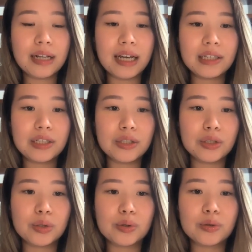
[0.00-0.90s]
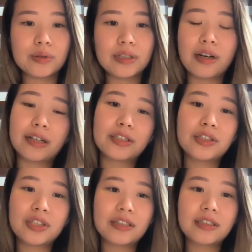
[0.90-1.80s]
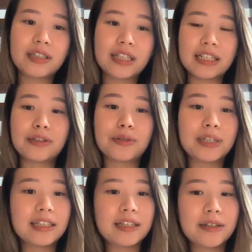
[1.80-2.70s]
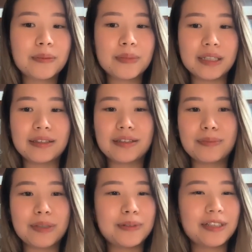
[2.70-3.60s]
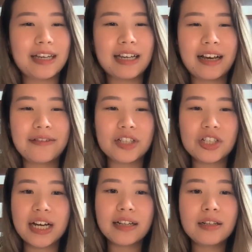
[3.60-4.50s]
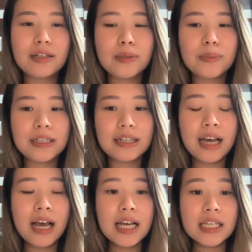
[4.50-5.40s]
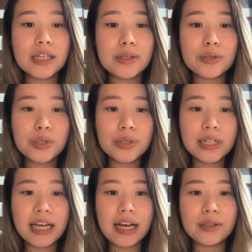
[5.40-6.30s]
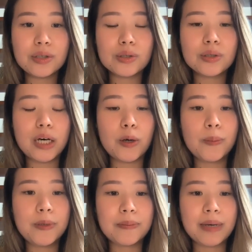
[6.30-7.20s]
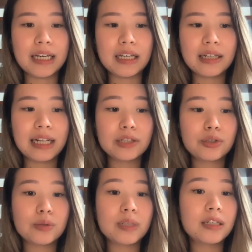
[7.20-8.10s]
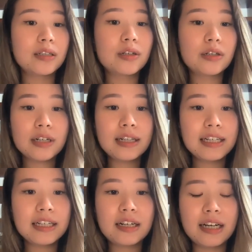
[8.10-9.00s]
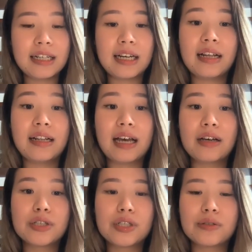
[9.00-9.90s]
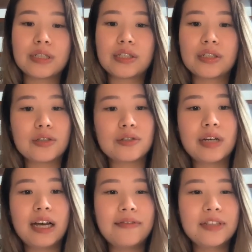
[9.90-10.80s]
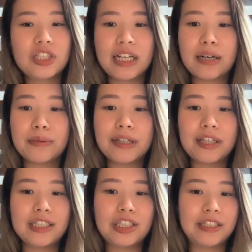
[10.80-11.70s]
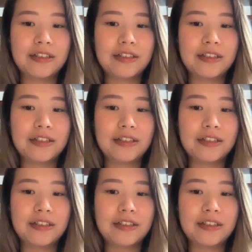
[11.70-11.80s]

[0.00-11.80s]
like to talk to each other and greet them and maybe have a chat a little bit. So usually I do open my classroom a little earlier and I allow students to have a chat with each